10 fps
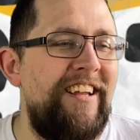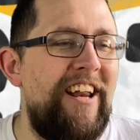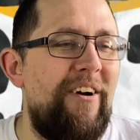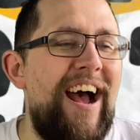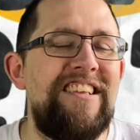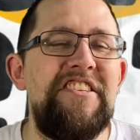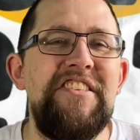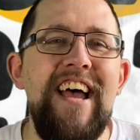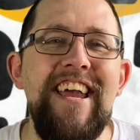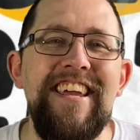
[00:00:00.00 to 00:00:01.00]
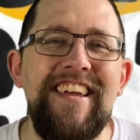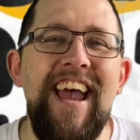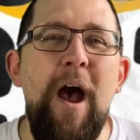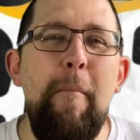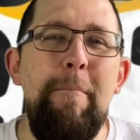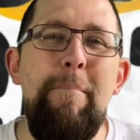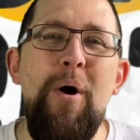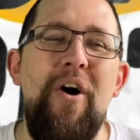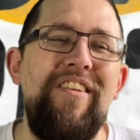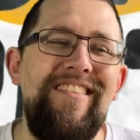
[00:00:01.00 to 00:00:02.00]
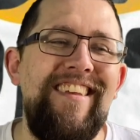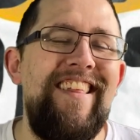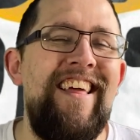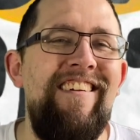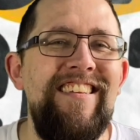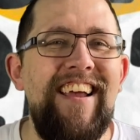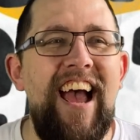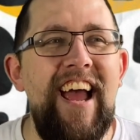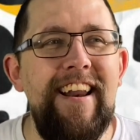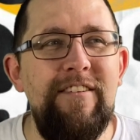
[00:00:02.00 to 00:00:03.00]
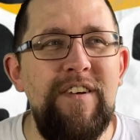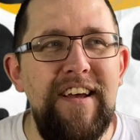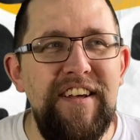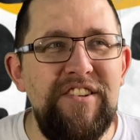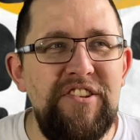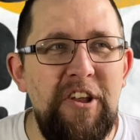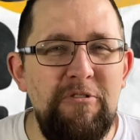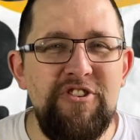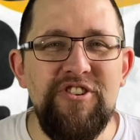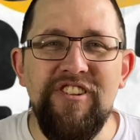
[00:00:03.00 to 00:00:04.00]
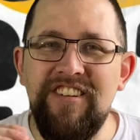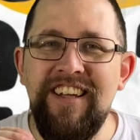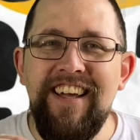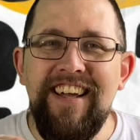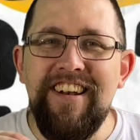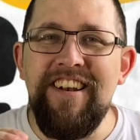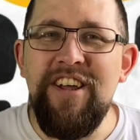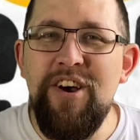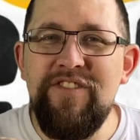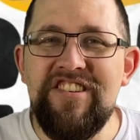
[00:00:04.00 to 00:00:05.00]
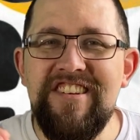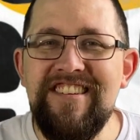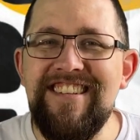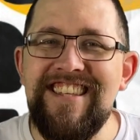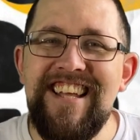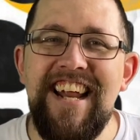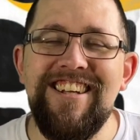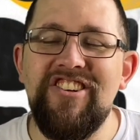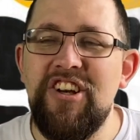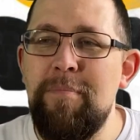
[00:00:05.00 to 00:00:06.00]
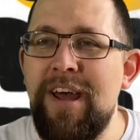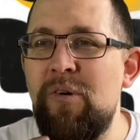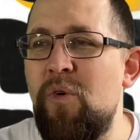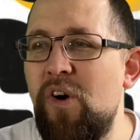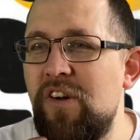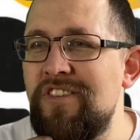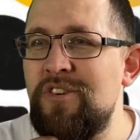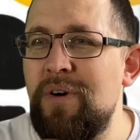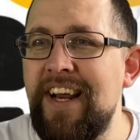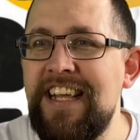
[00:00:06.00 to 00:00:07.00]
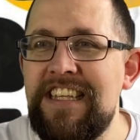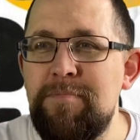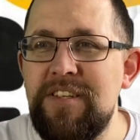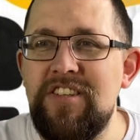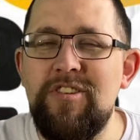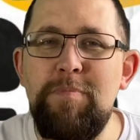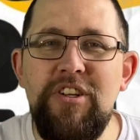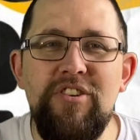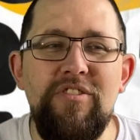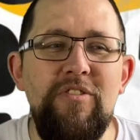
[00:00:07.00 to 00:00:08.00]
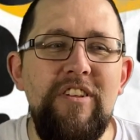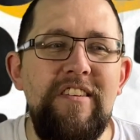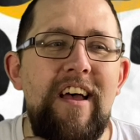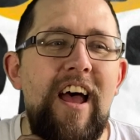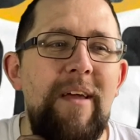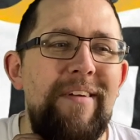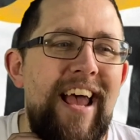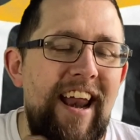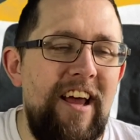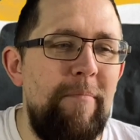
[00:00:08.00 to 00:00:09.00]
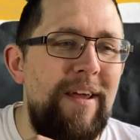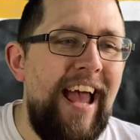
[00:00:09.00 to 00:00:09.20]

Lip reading: at stake, but there is a kind of social nervousness and tension about, do I need to be suspicious all the time? Do I